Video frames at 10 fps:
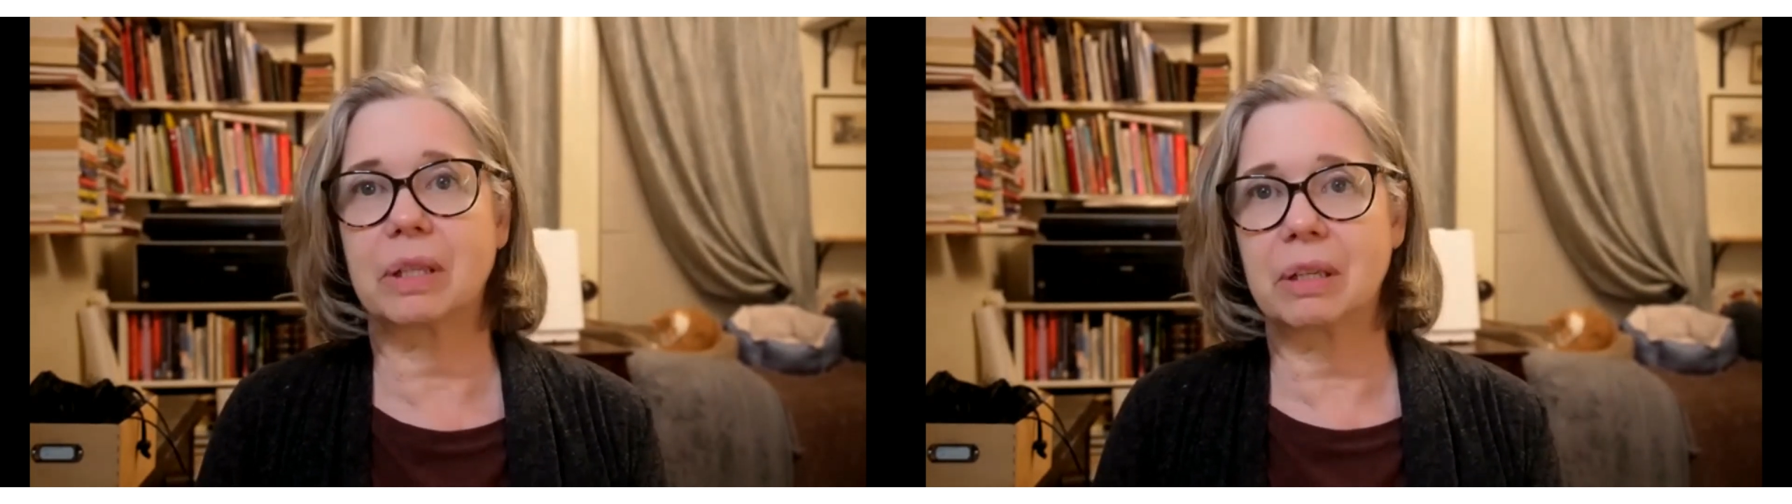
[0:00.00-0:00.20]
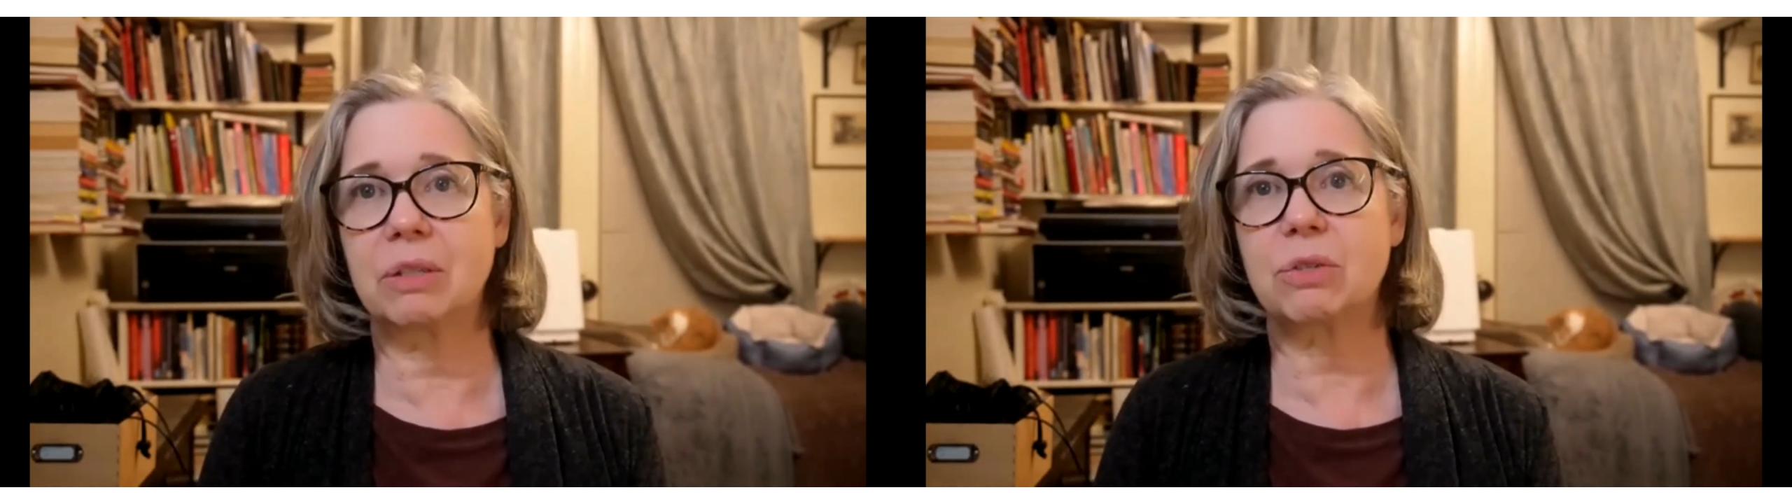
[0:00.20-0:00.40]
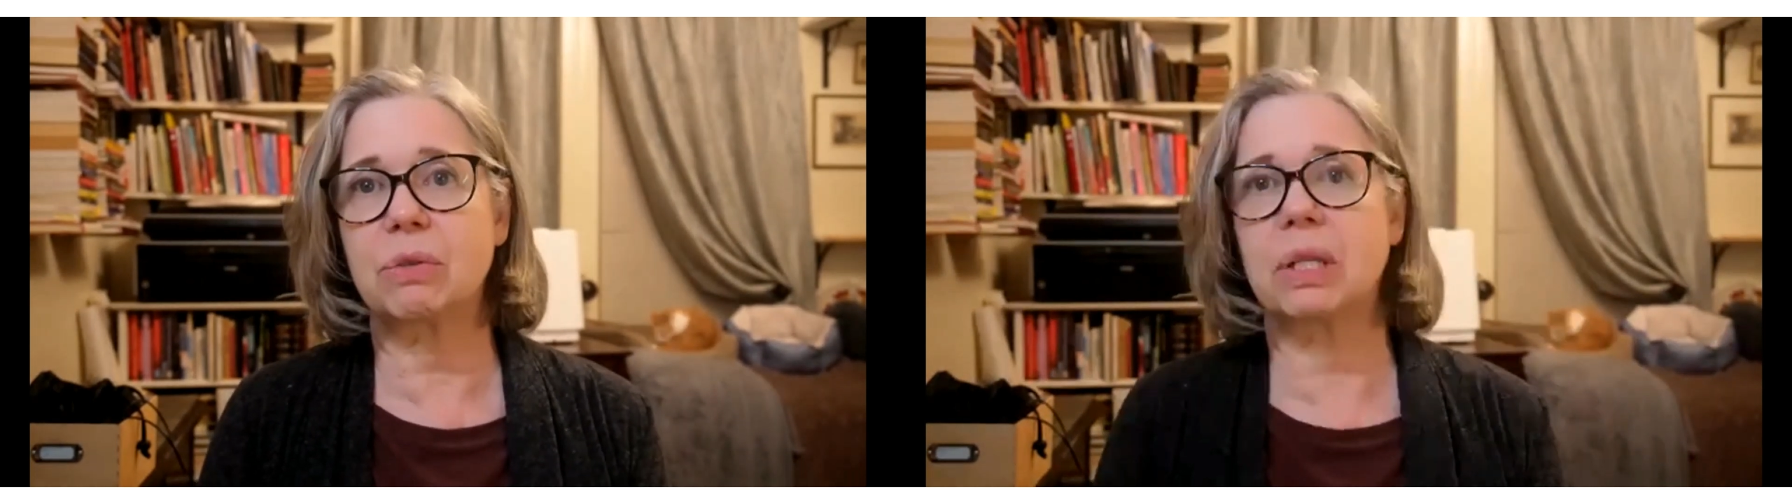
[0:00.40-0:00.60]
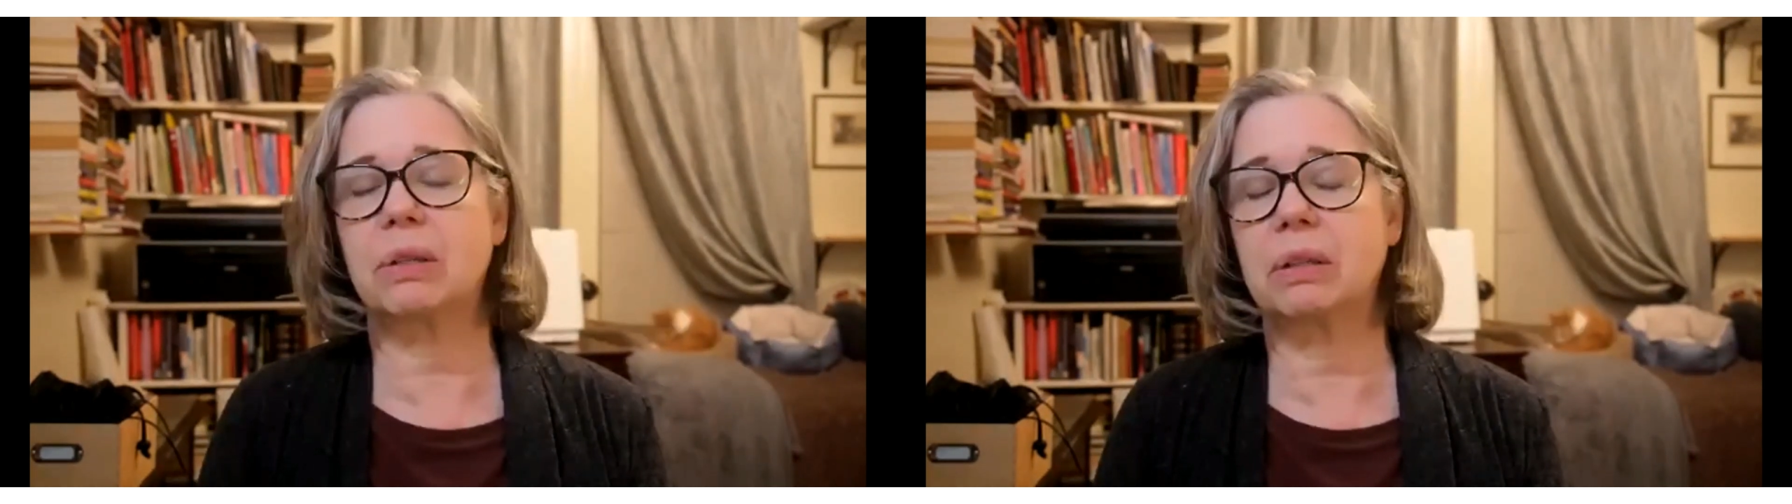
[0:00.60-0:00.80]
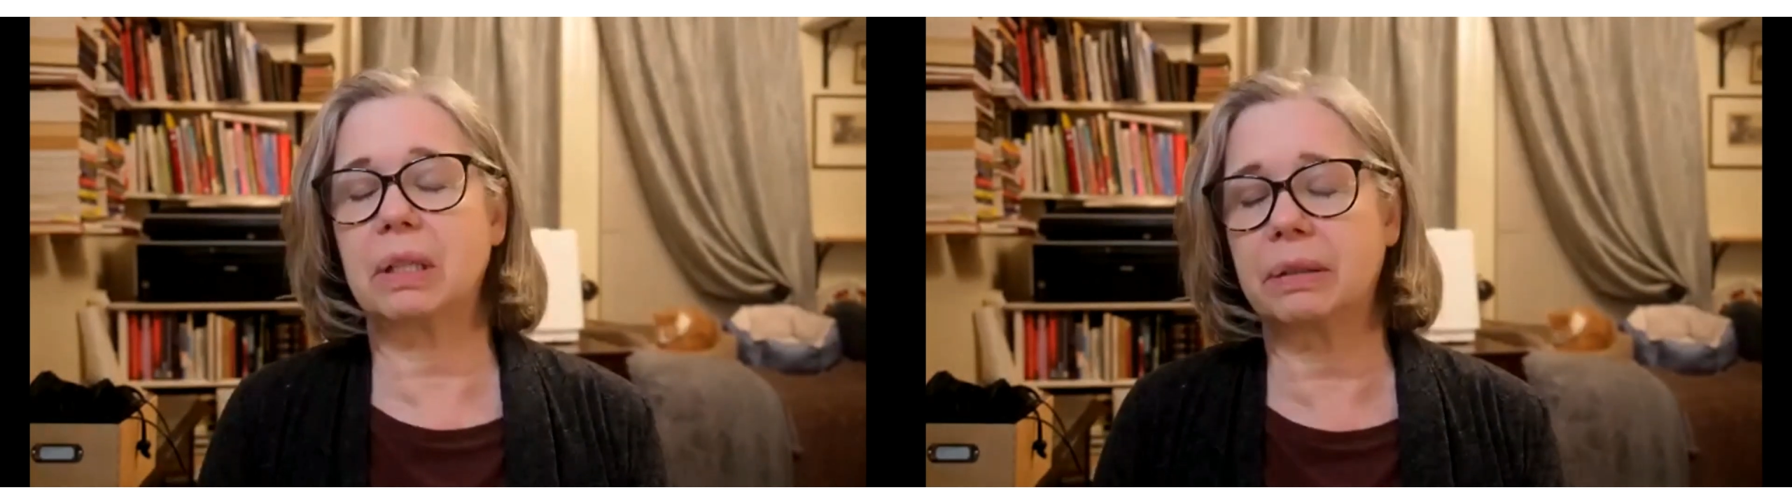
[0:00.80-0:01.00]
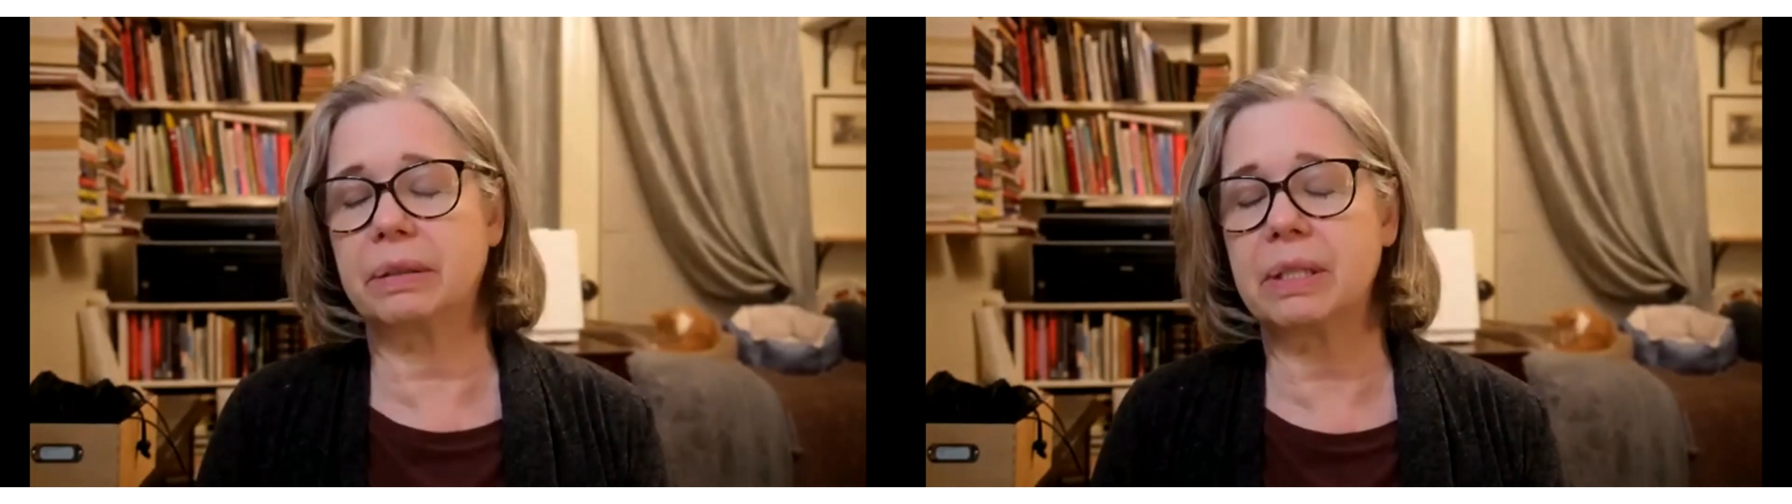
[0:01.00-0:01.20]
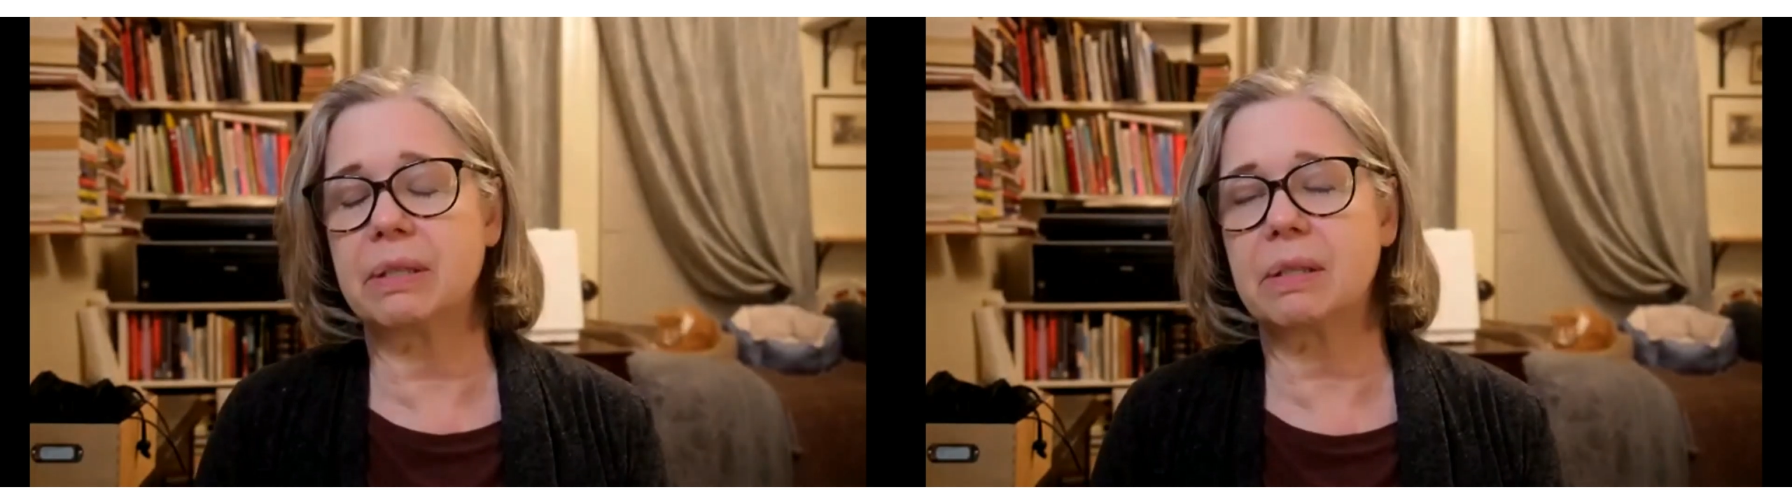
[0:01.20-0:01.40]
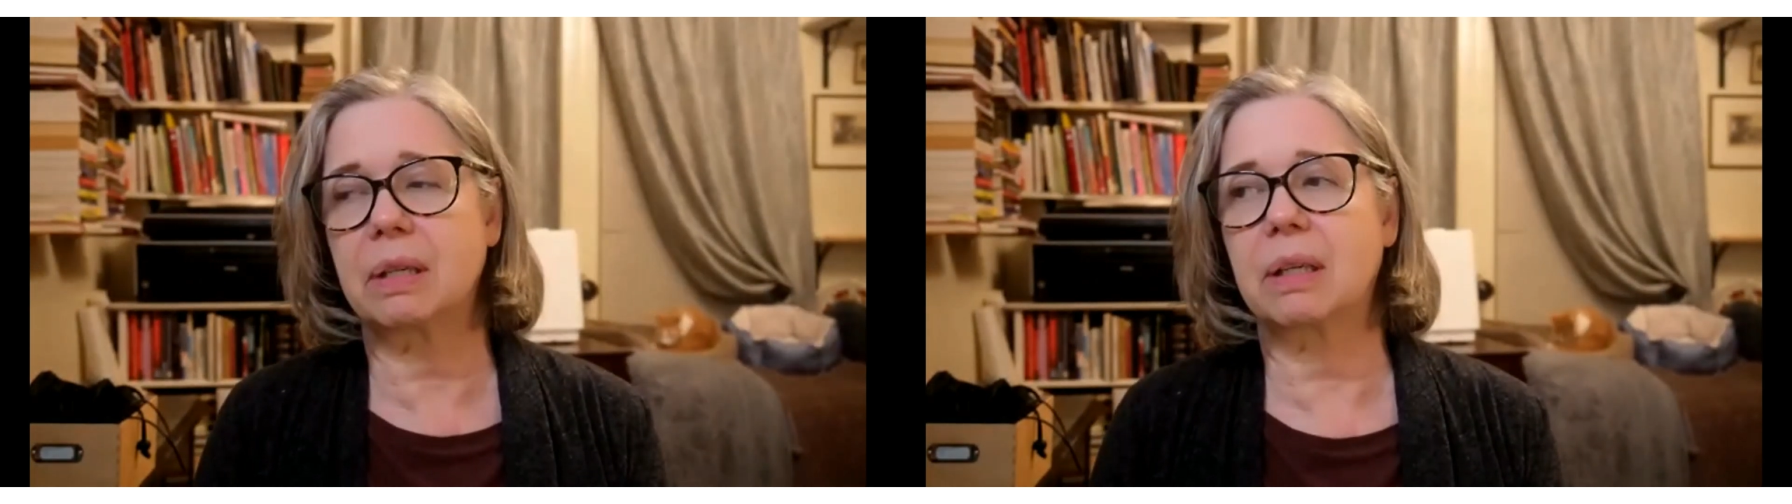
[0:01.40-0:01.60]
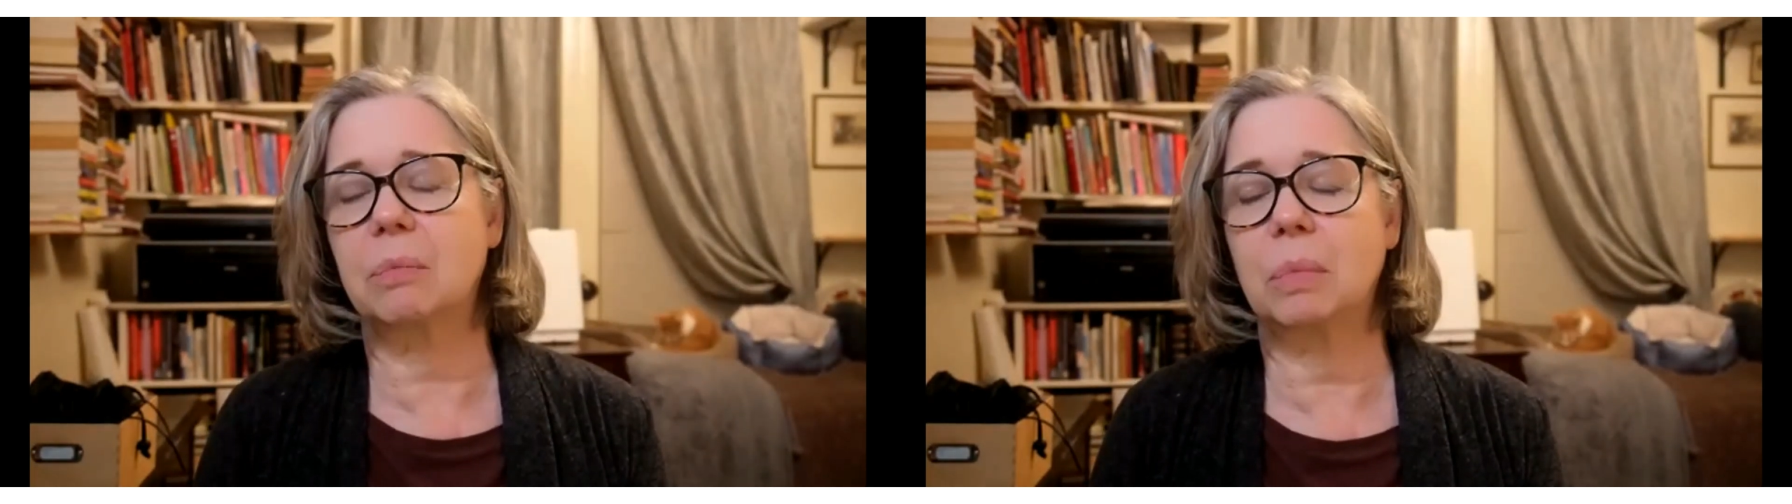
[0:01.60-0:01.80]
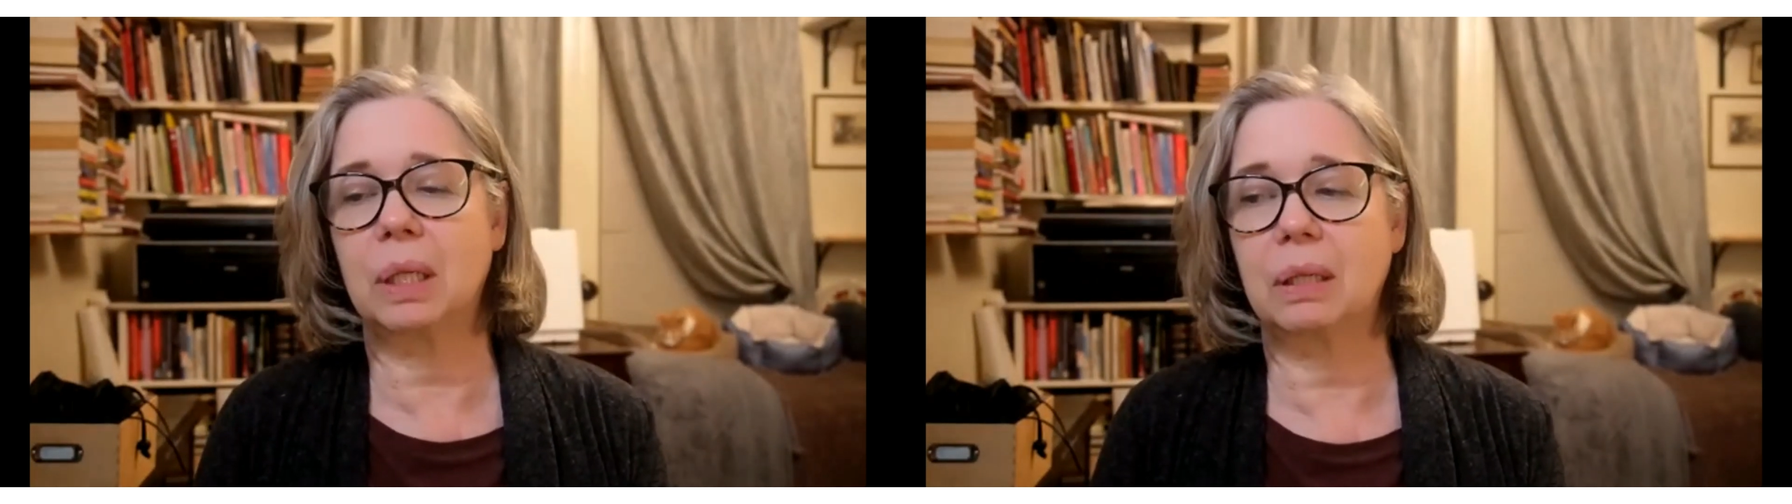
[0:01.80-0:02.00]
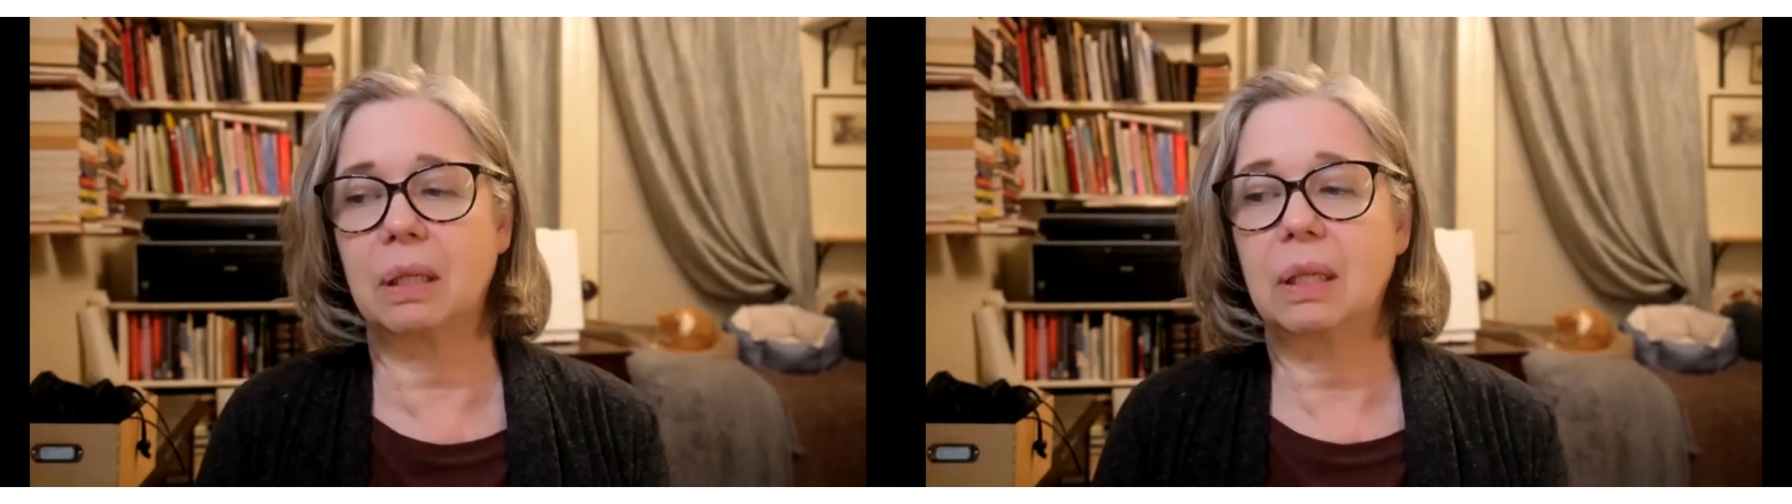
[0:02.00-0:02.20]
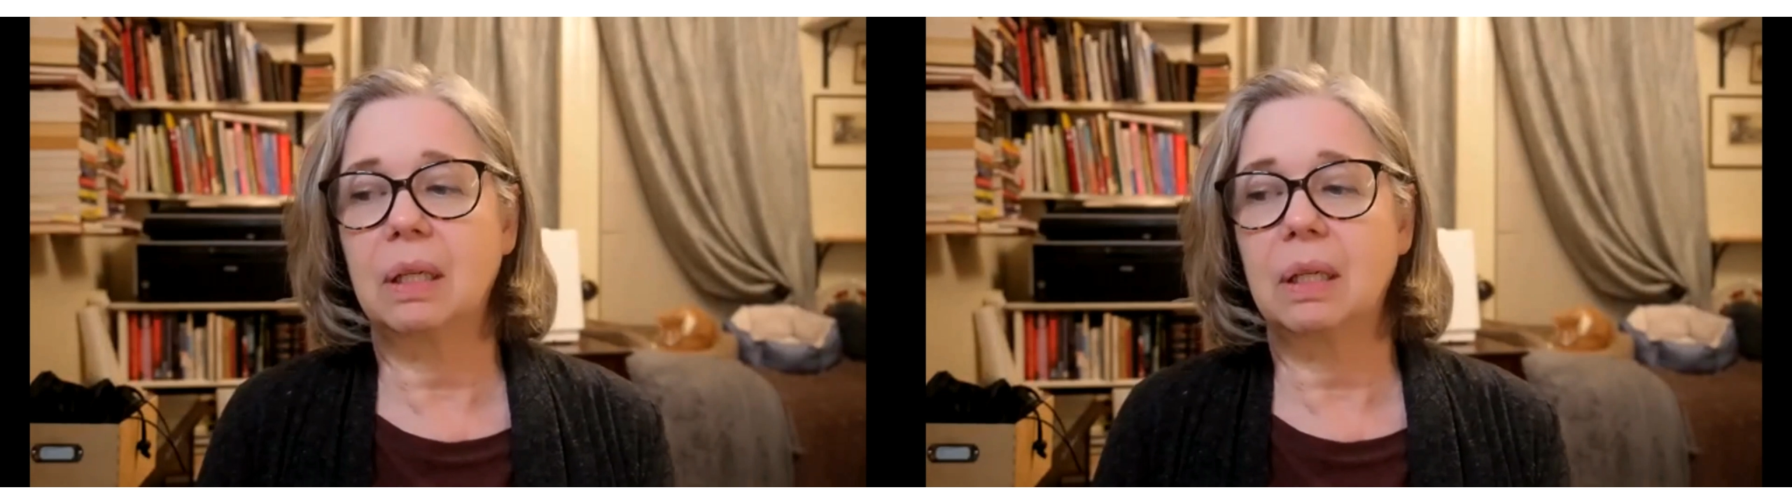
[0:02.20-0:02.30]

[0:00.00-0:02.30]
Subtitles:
injury or illness, it can mean